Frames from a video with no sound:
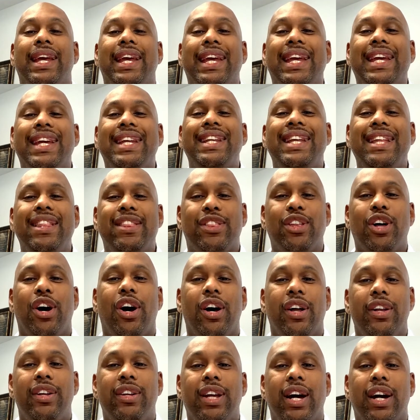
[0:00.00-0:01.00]
Any
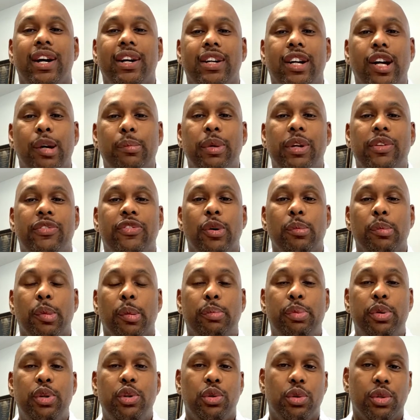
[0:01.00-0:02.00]
thought not coming from a
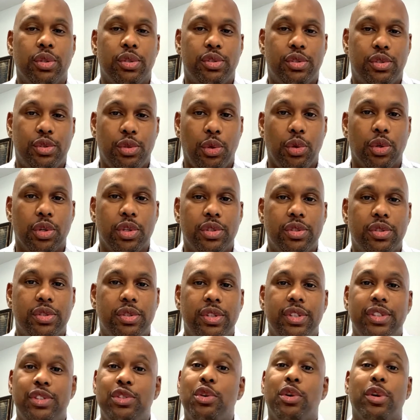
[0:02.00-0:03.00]
pure source
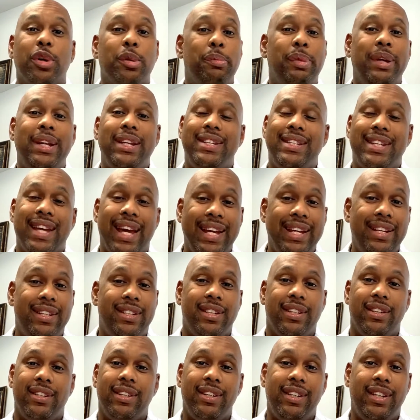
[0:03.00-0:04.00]
is going to be
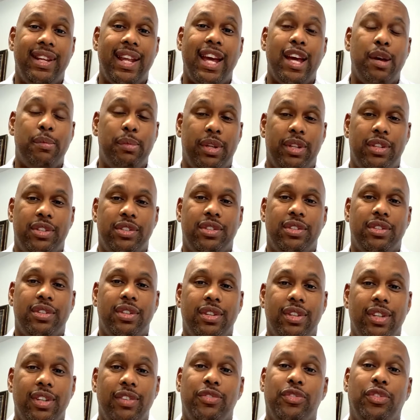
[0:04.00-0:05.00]
tainted and damaged
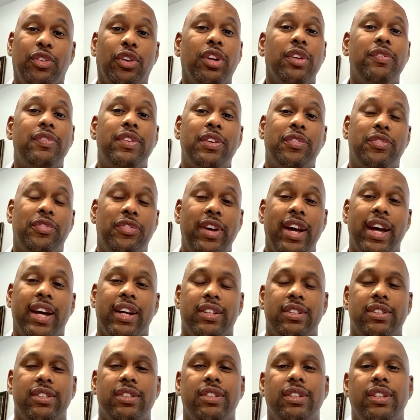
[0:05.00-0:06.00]
and full of
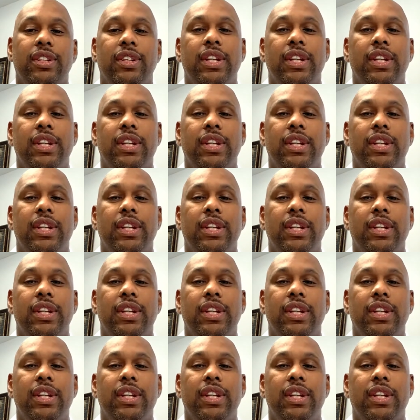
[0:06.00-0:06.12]
defects.